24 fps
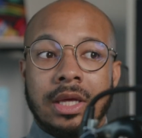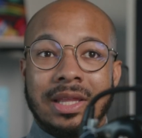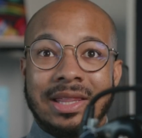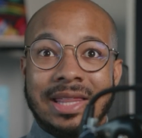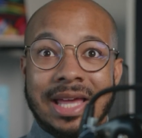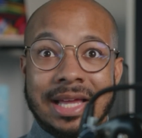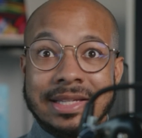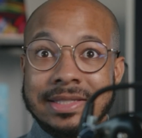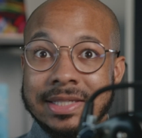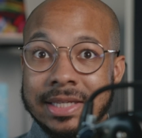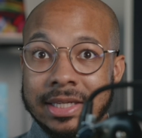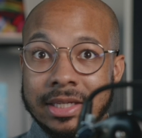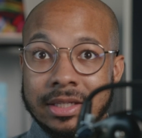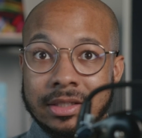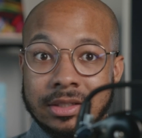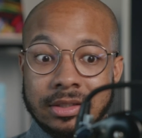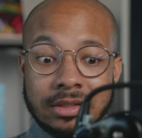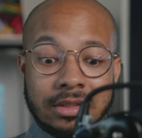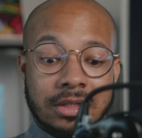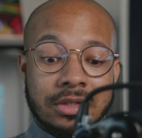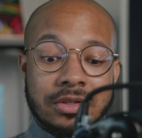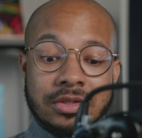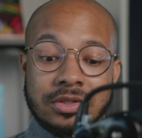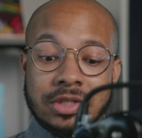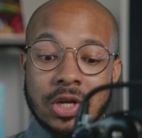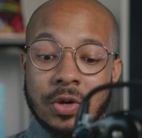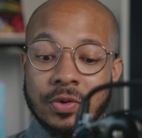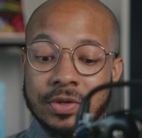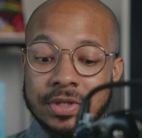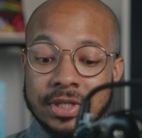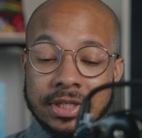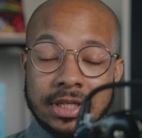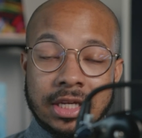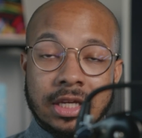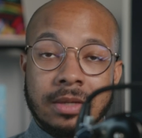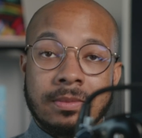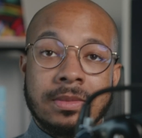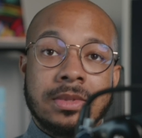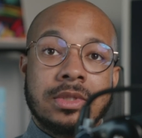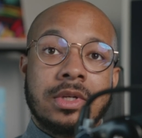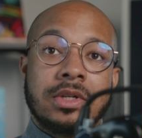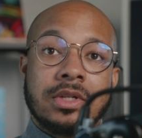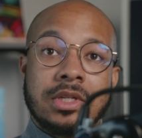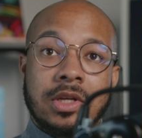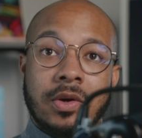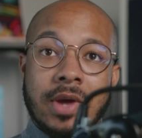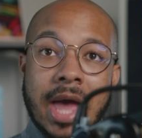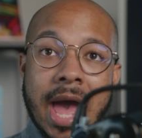That's it. There's no DMs,
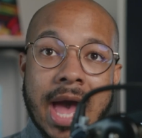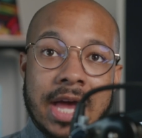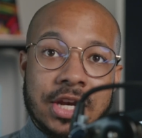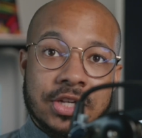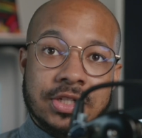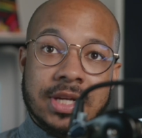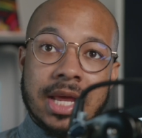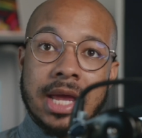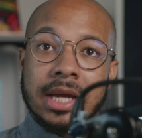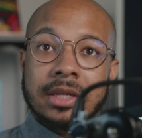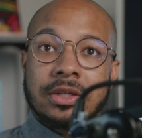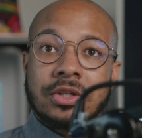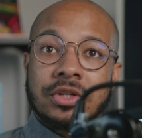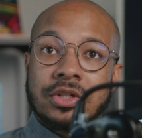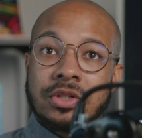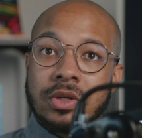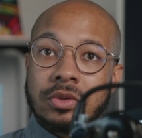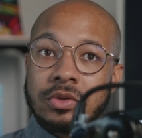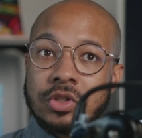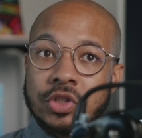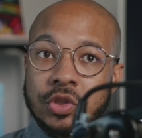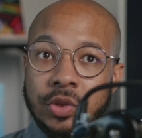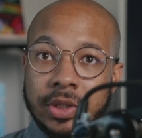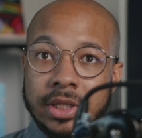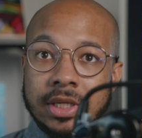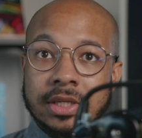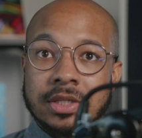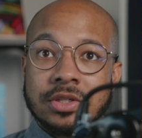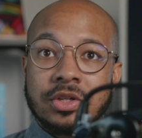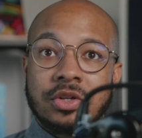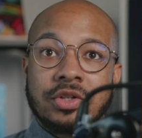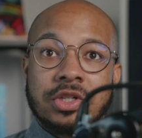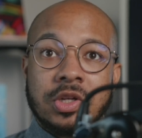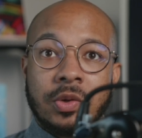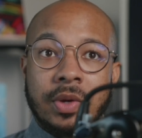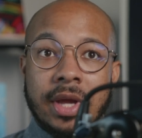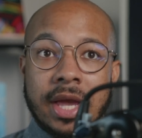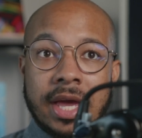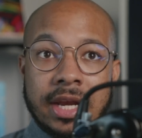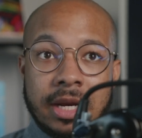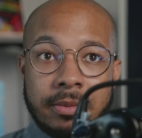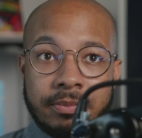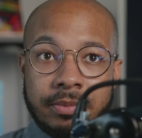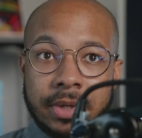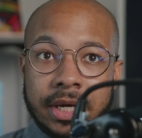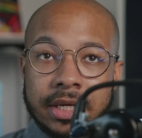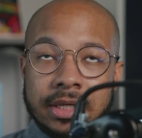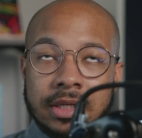there's no hashtag, there's no trends, there's no
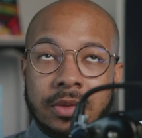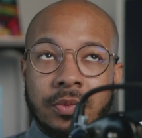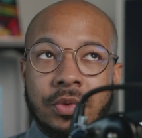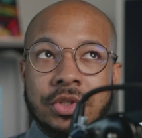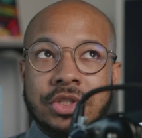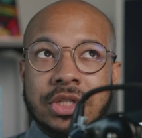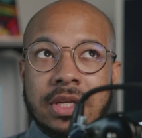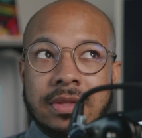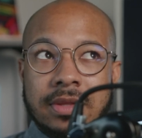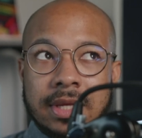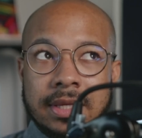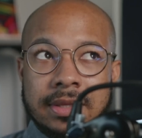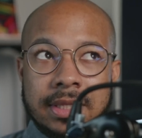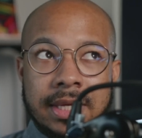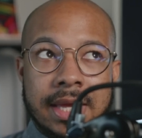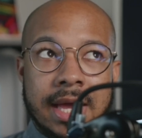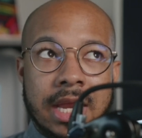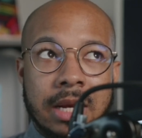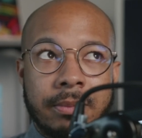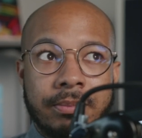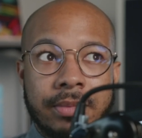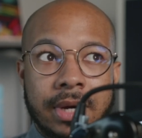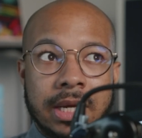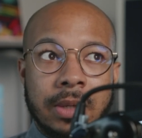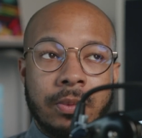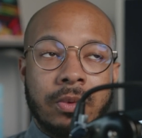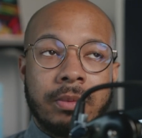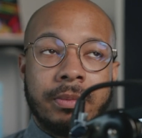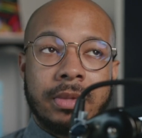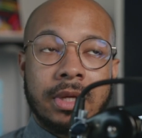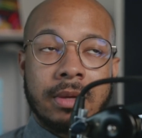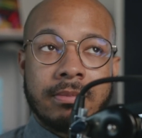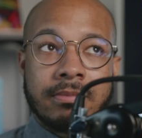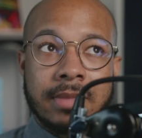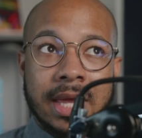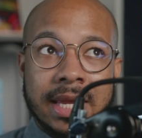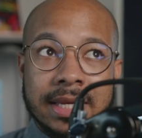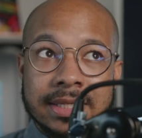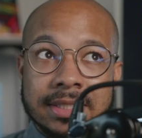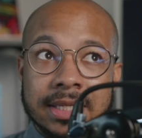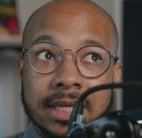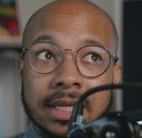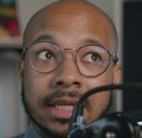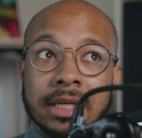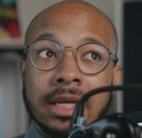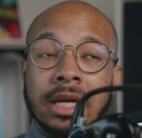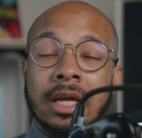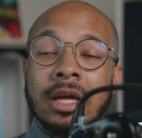edit button, which I think the edit button would be
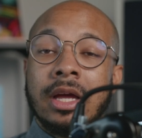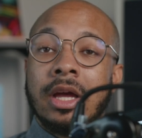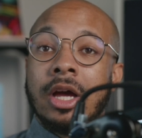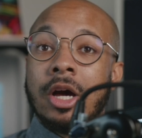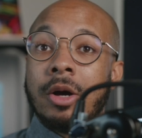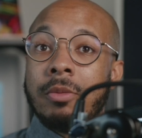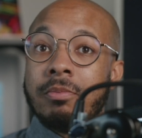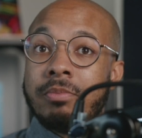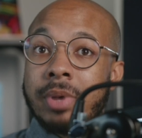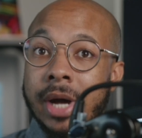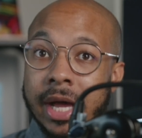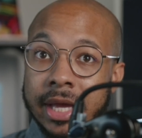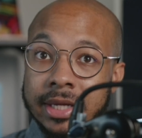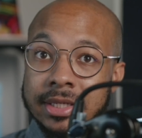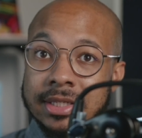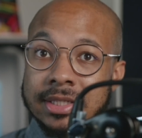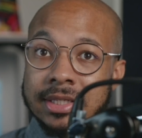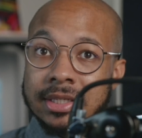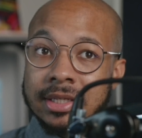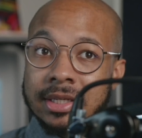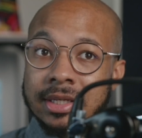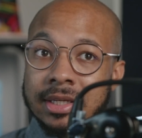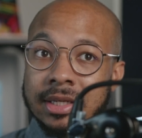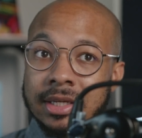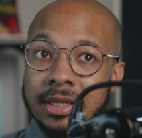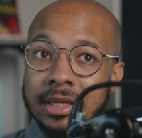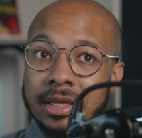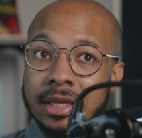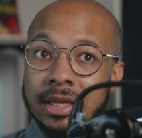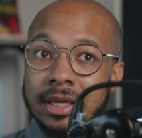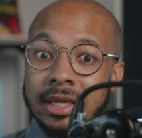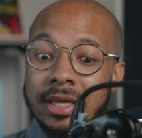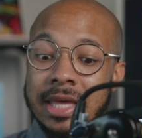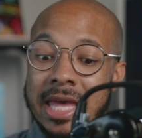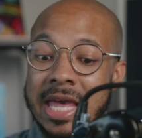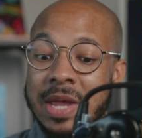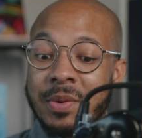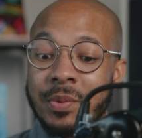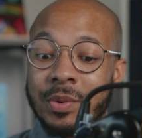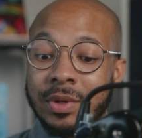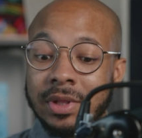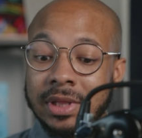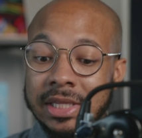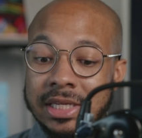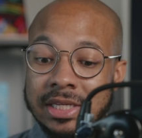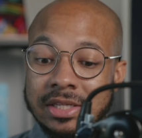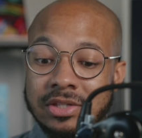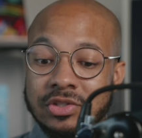amazing. But it
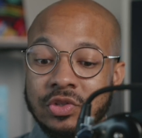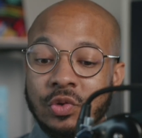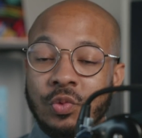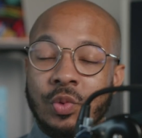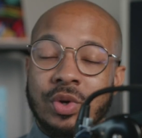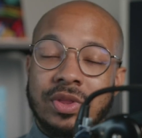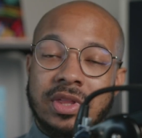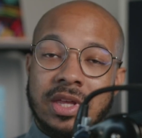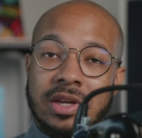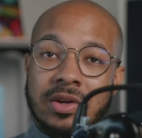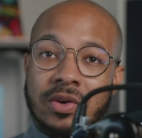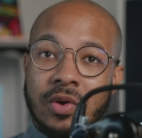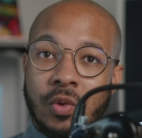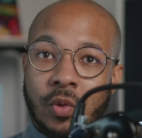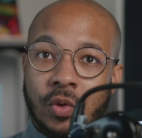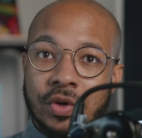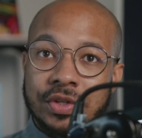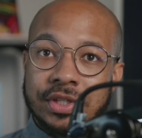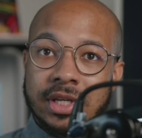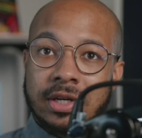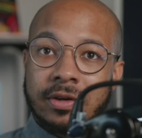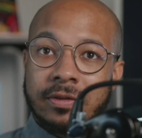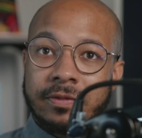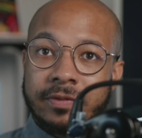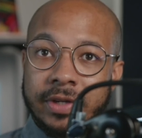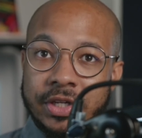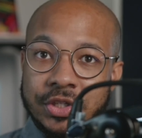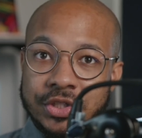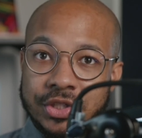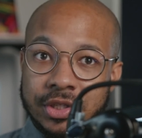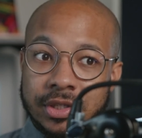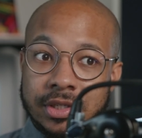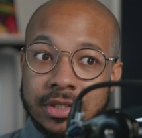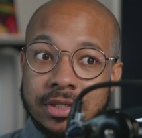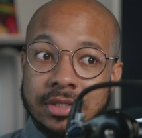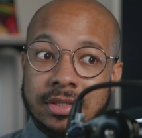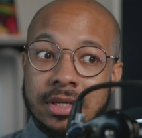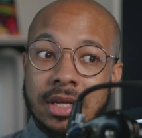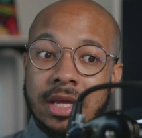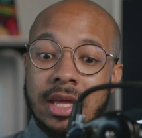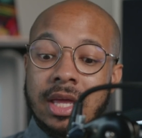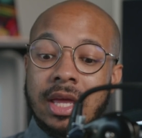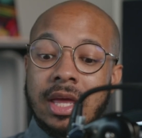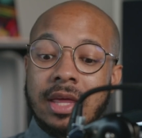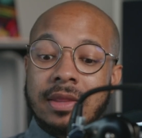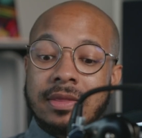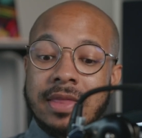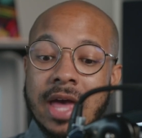released with a core set of features
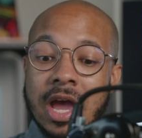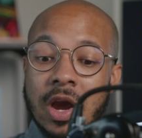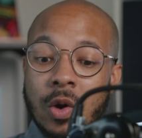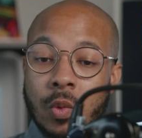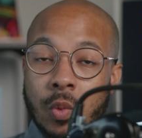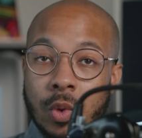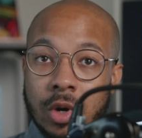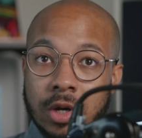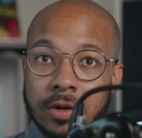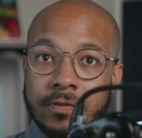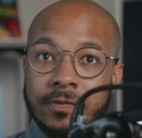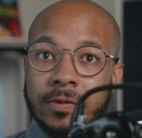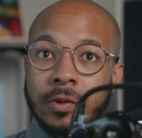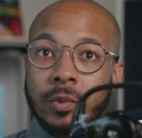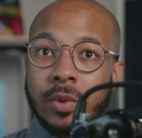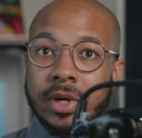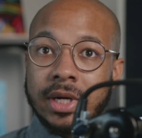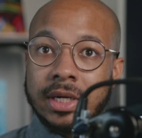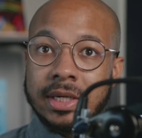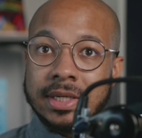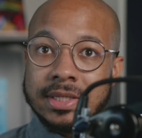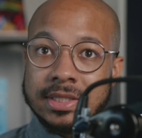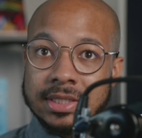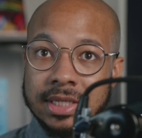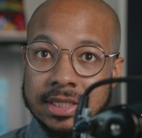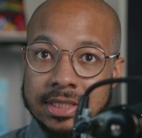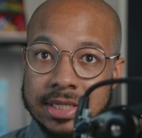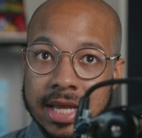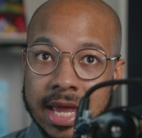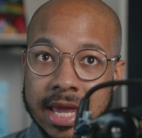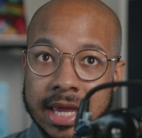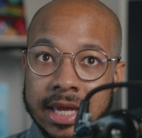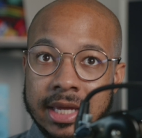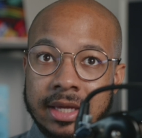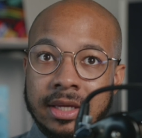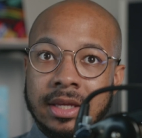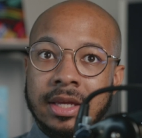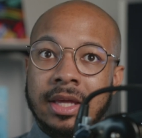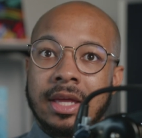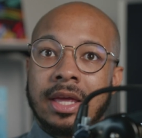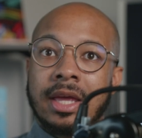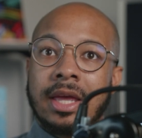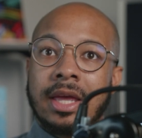that work for what it is today.